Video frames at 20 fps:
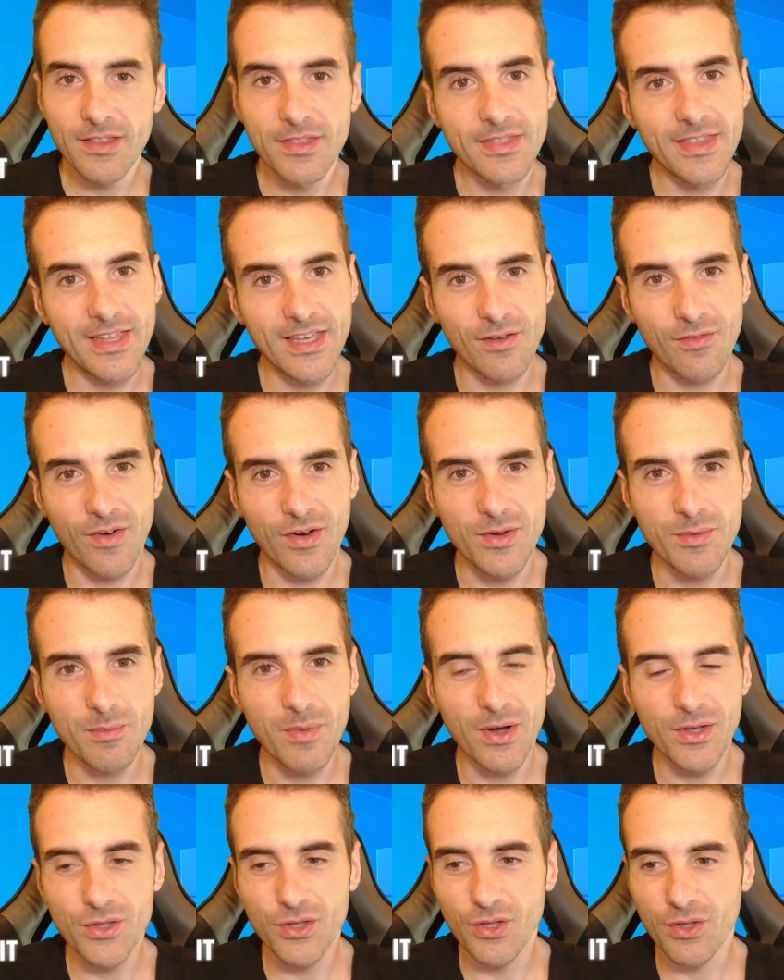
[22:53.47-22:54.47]
Thank you very
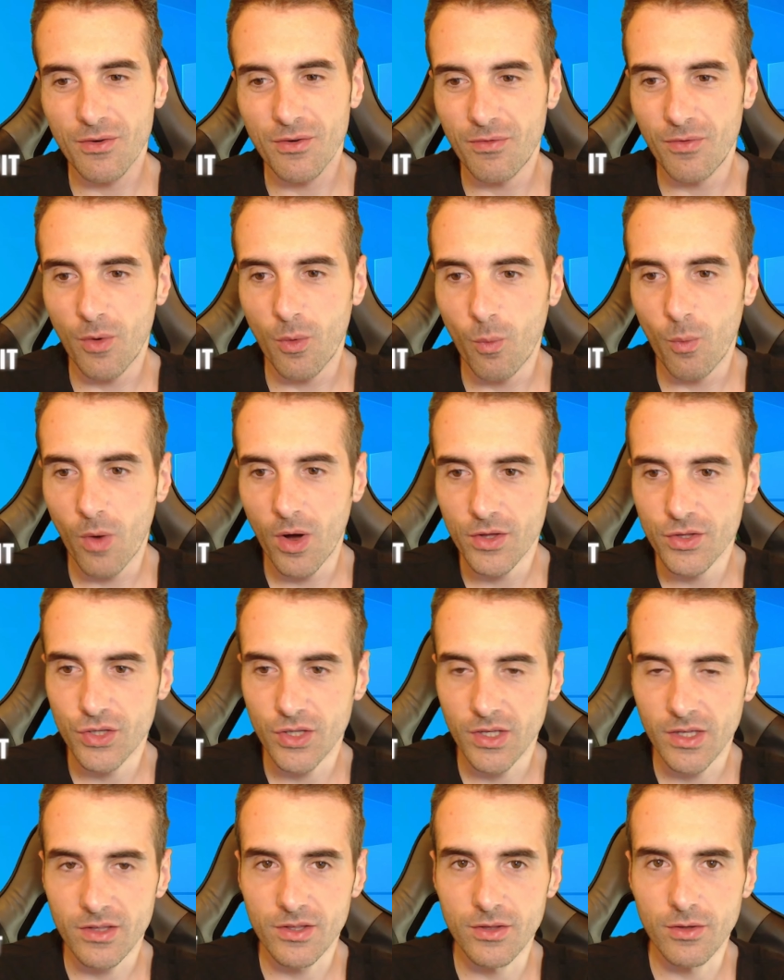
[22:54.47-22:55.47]
much for
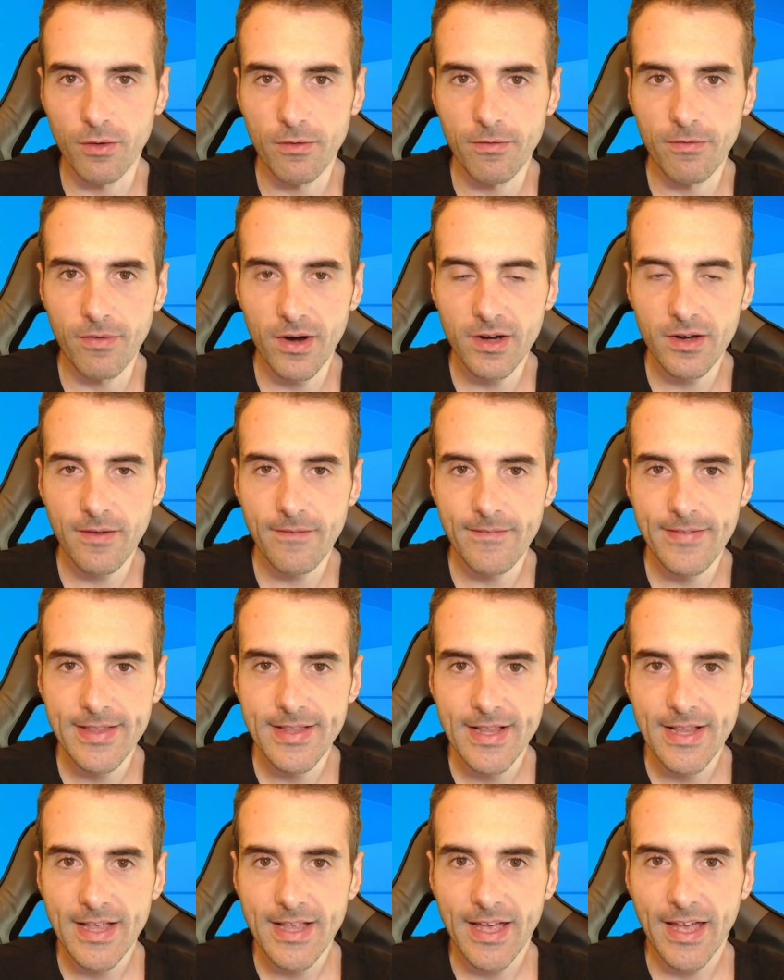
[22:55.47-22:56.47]
watching so far,
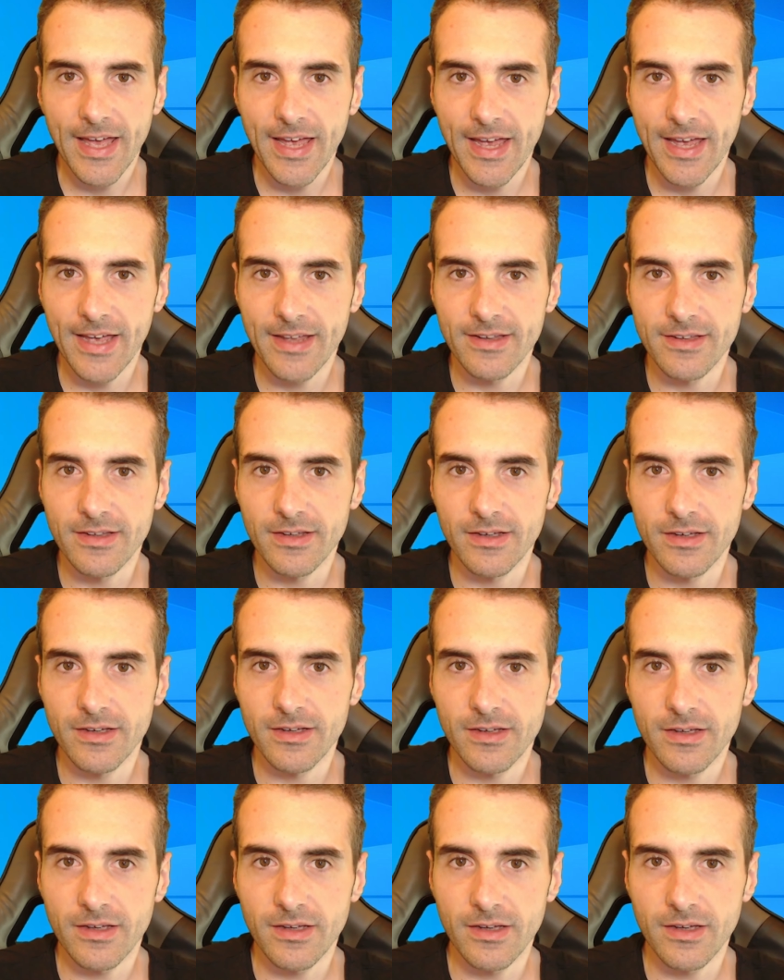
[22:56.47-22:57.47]
and
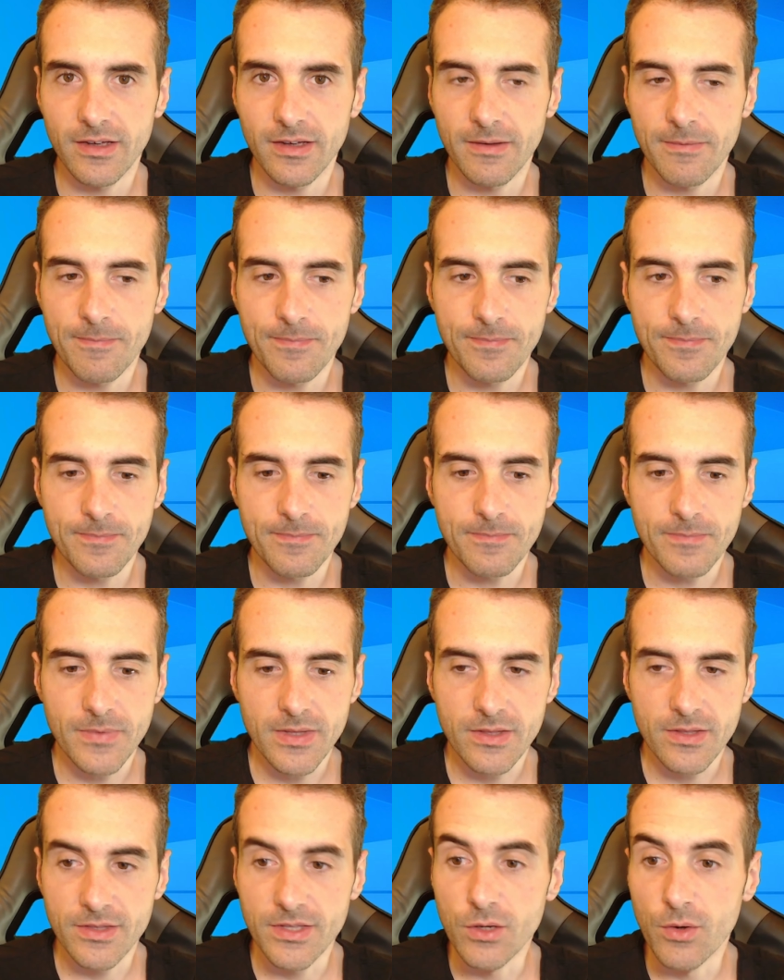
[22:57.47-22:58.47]

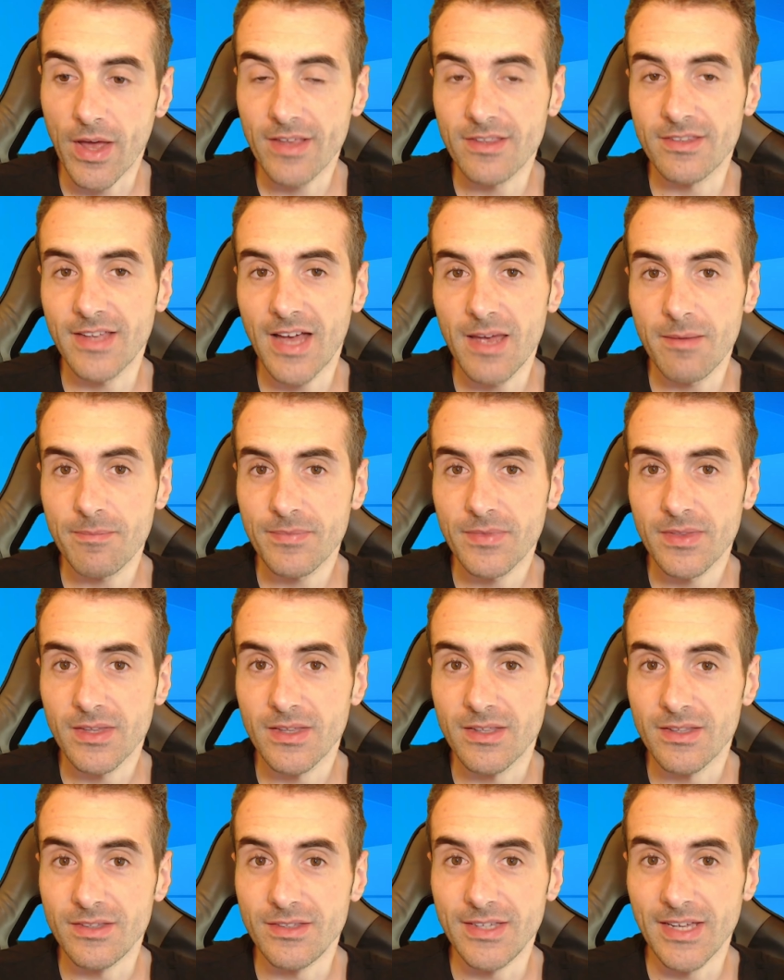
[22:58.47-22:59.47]
see you next time,
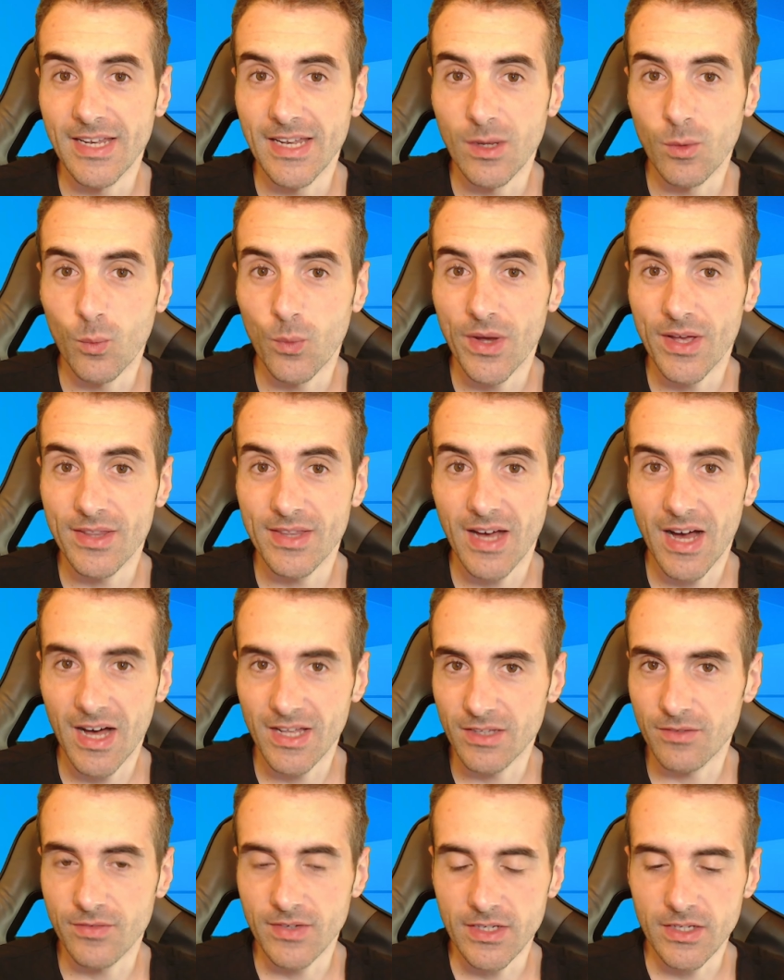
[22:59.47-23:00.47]
dealing with
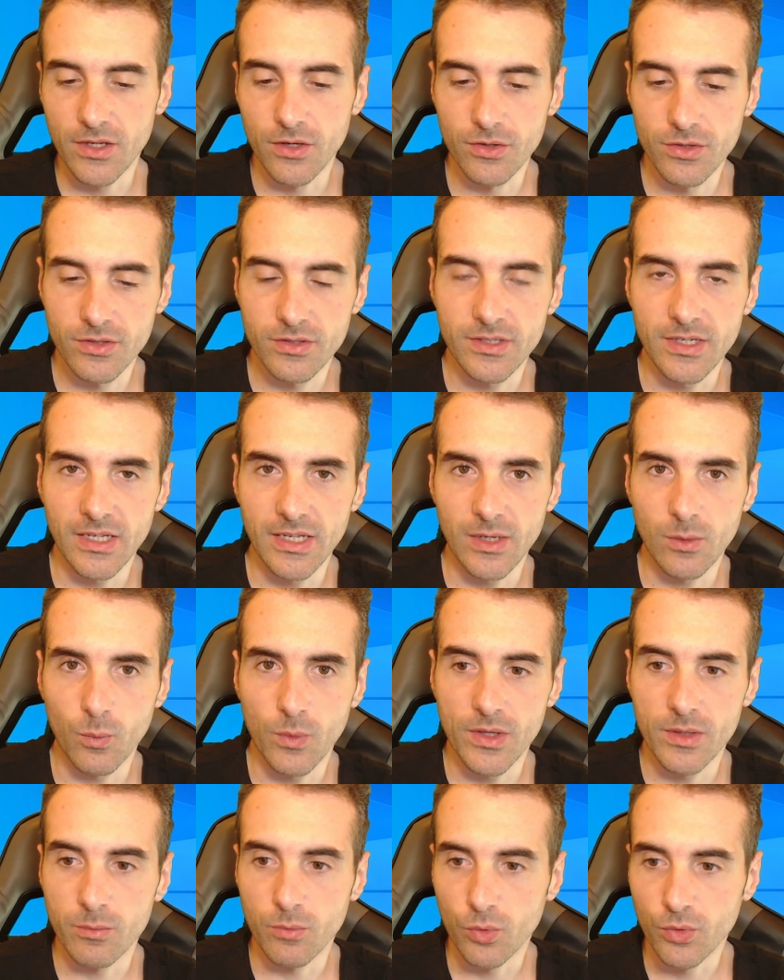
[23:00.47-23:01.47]
other videos, dealing
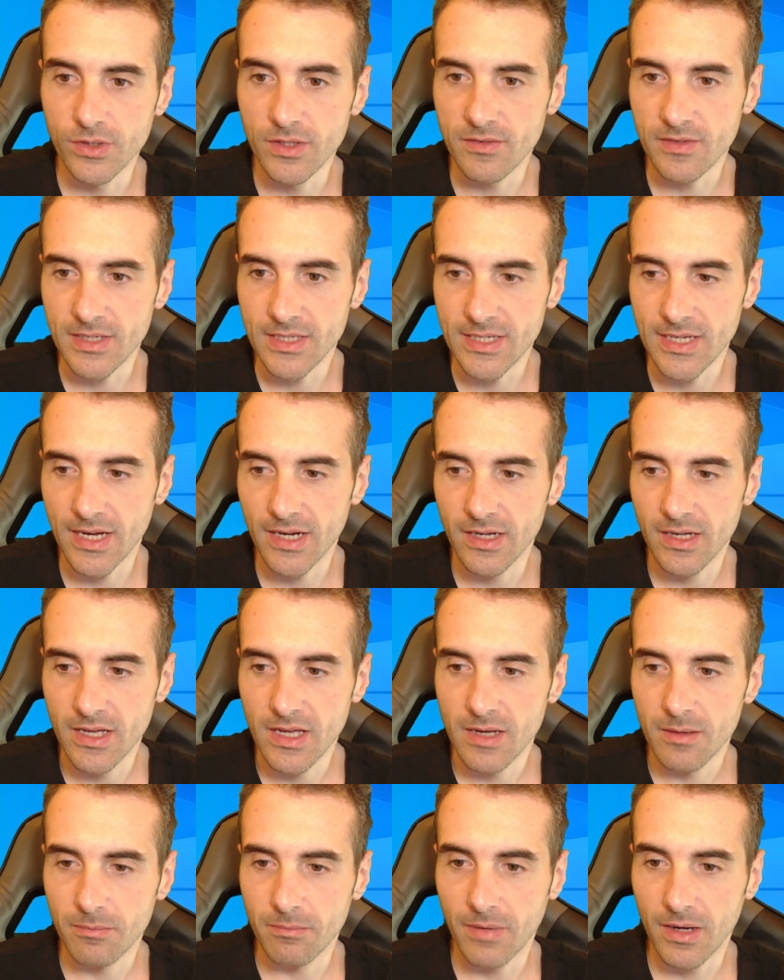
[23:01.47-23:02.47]
with multimedia,
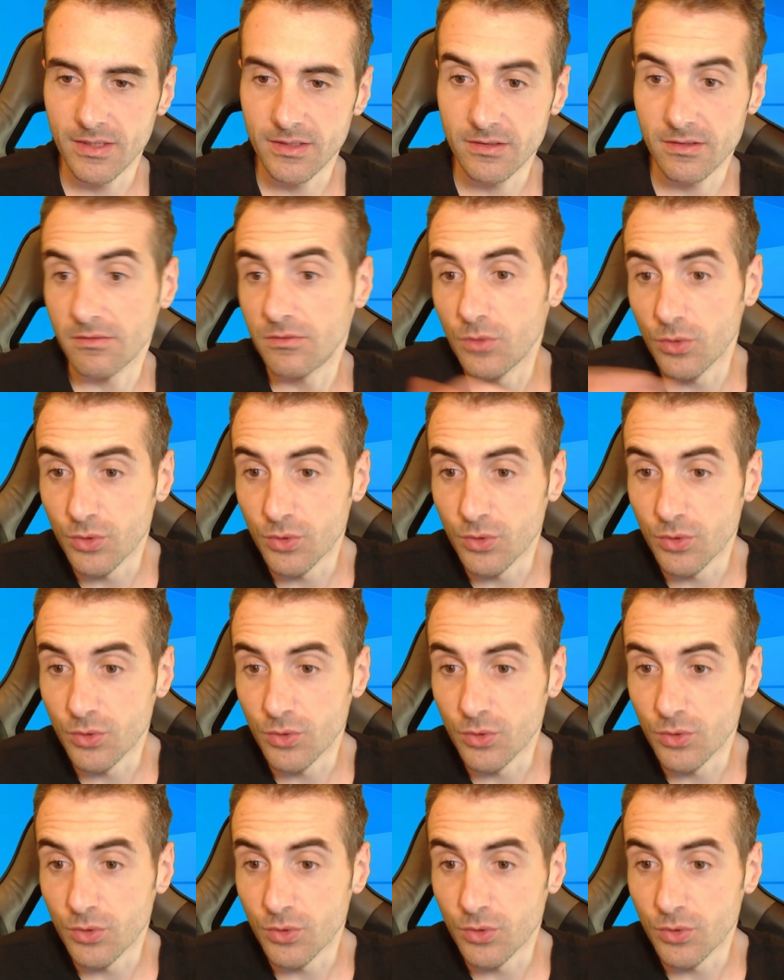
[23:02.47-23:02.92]
but not